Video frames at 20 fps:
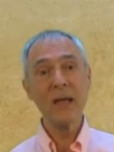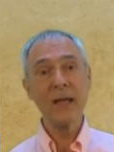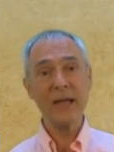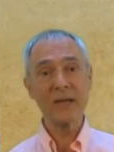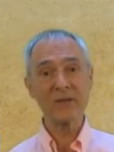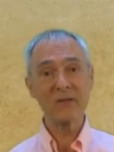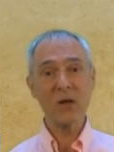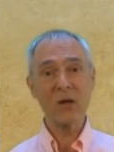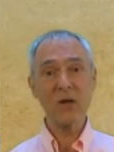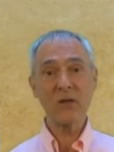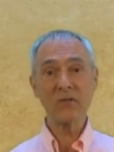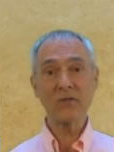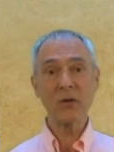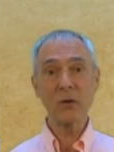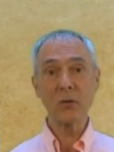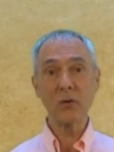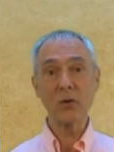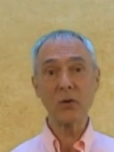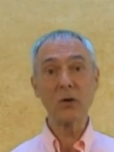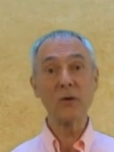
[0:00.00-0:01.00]
It's
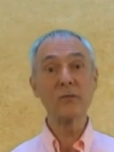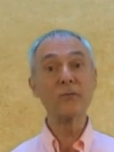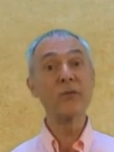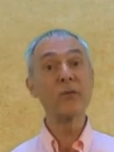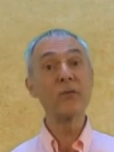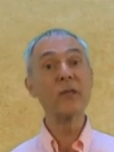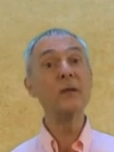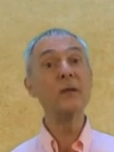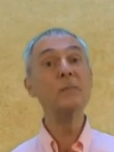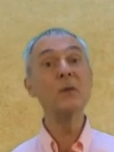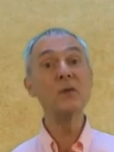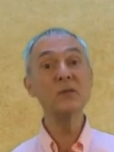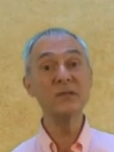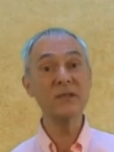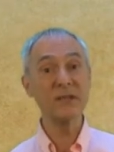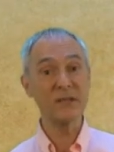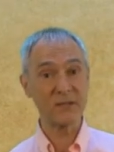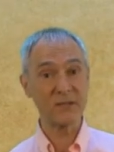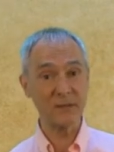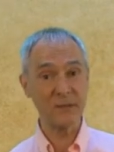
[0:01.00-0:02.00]
also good for the immune
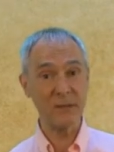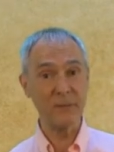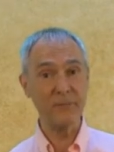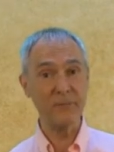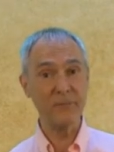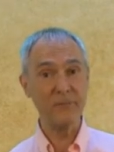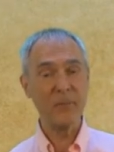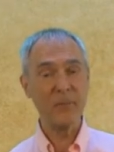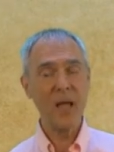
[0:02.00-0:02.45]
system.